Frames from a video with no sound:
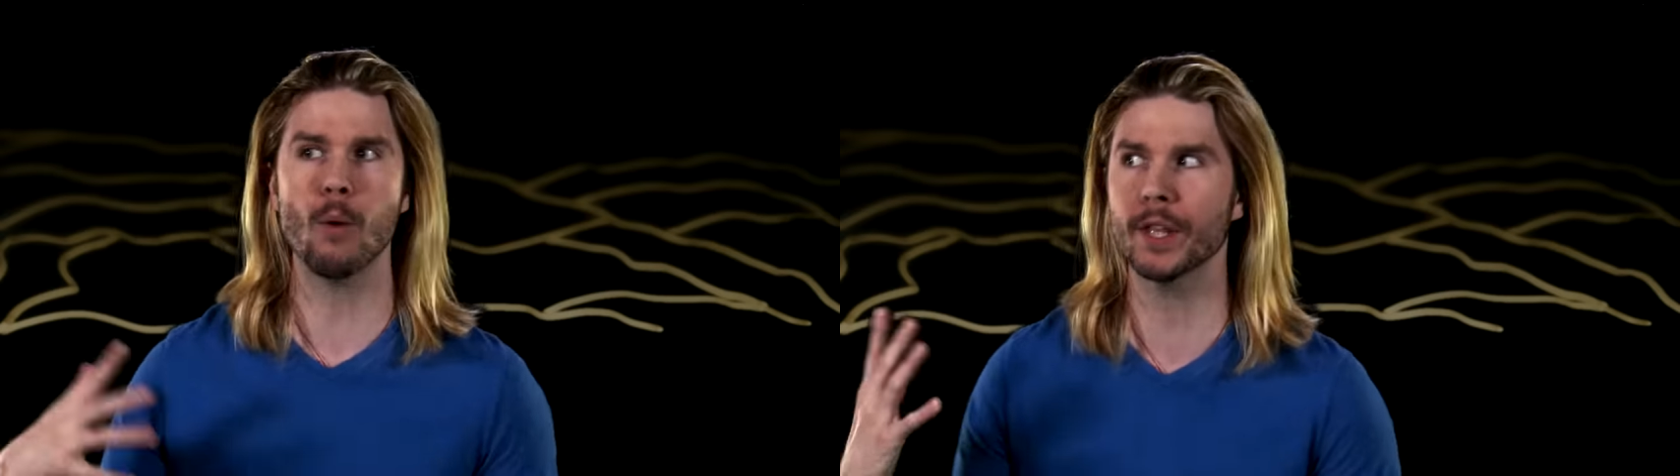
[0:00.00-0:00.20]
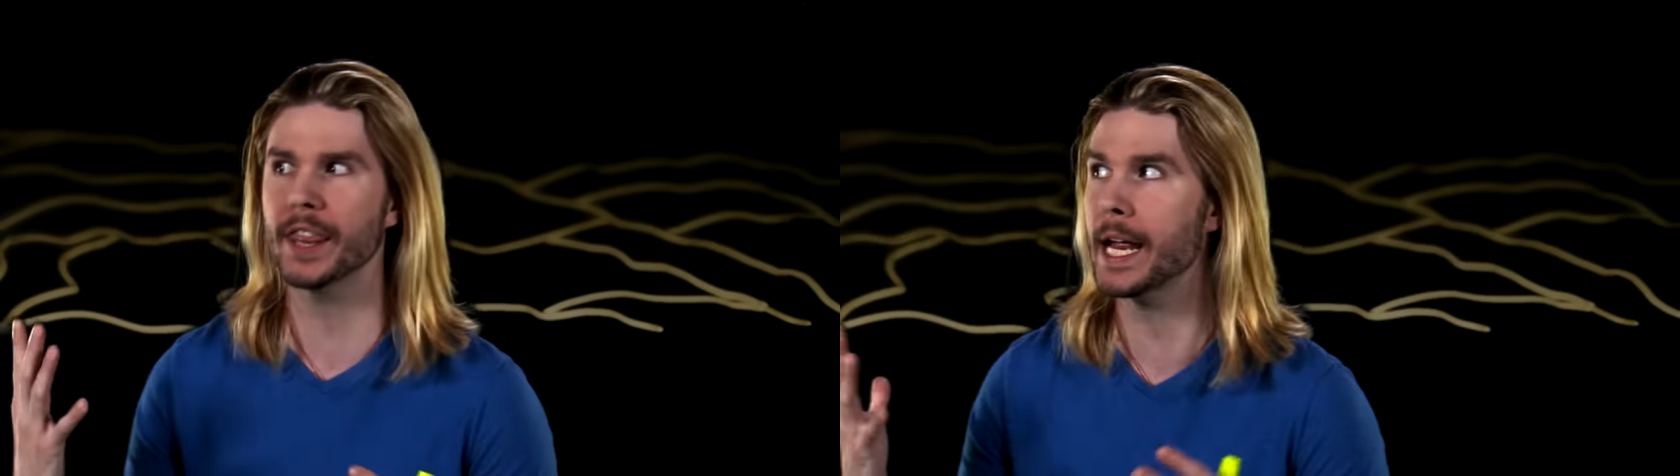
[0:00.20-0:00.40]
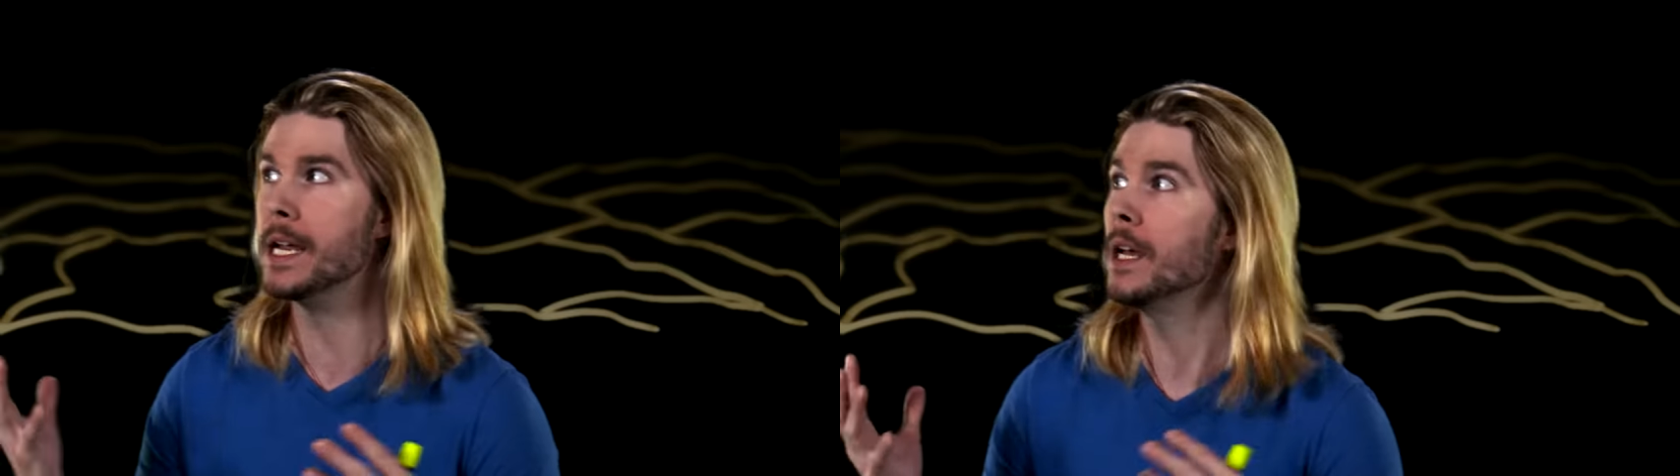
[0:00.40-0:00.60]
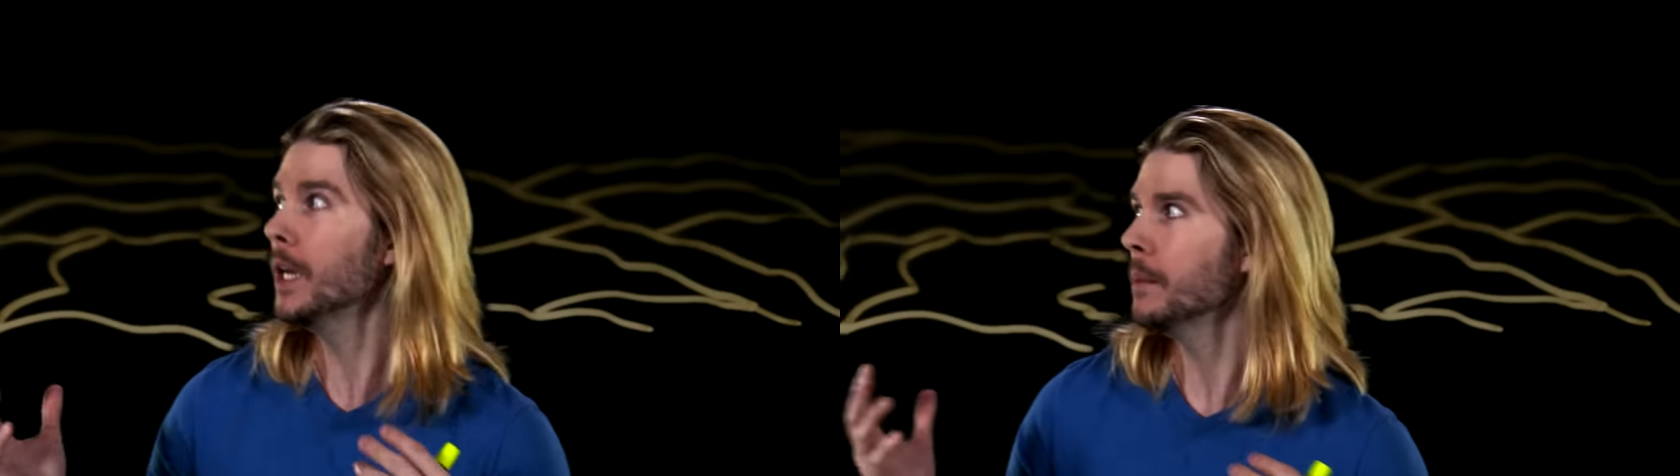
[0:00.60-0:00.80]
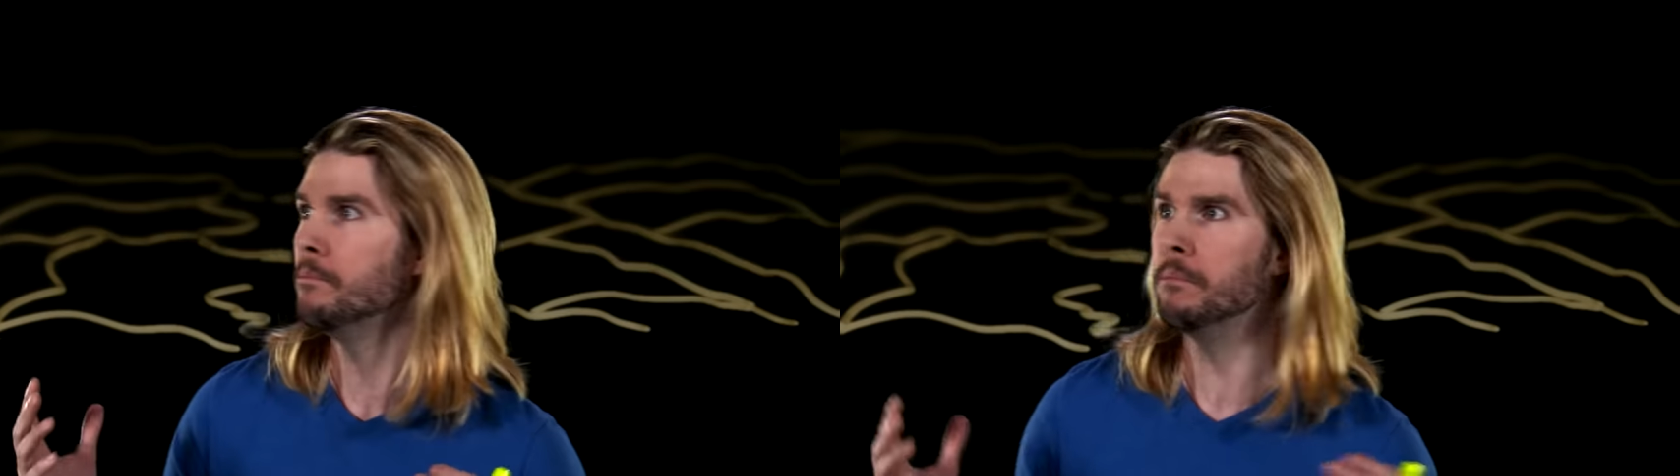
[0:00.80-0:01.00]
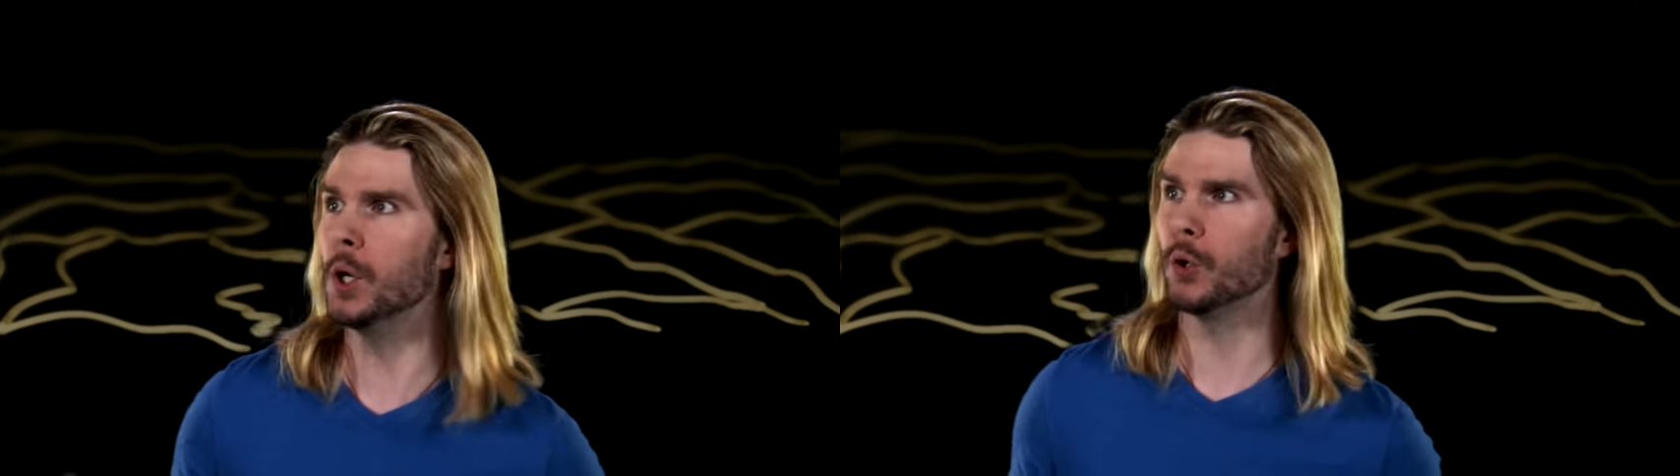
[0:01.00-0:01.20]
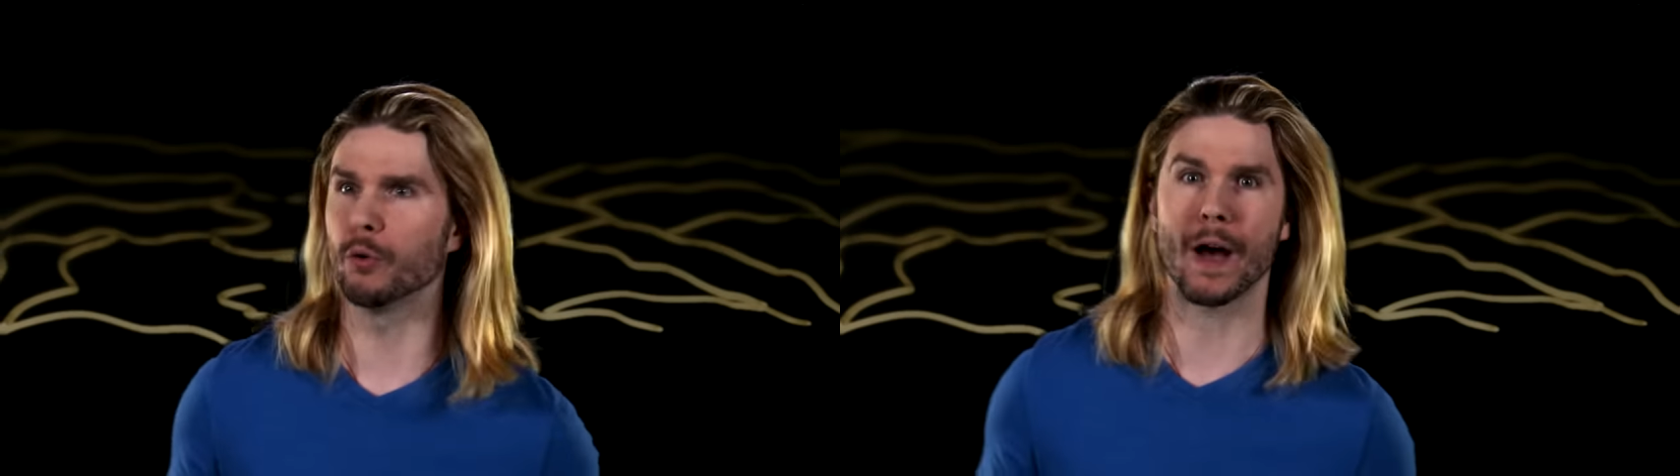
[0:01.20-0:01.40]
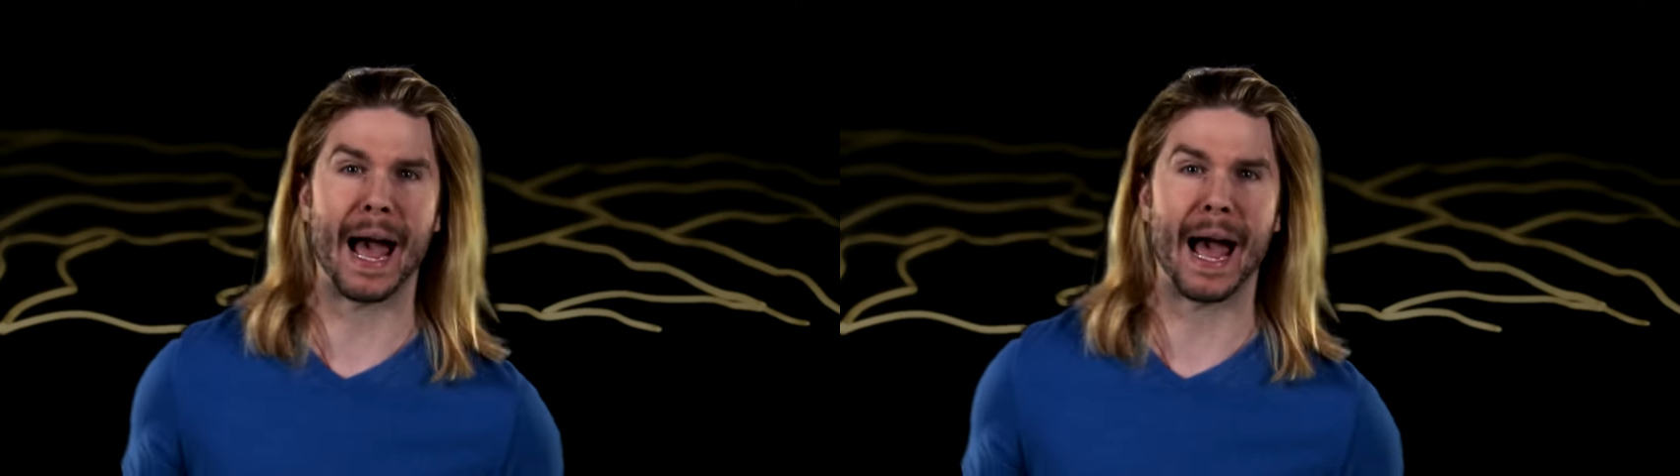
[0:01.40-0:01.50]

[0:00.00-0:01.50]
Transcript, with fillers: would they move?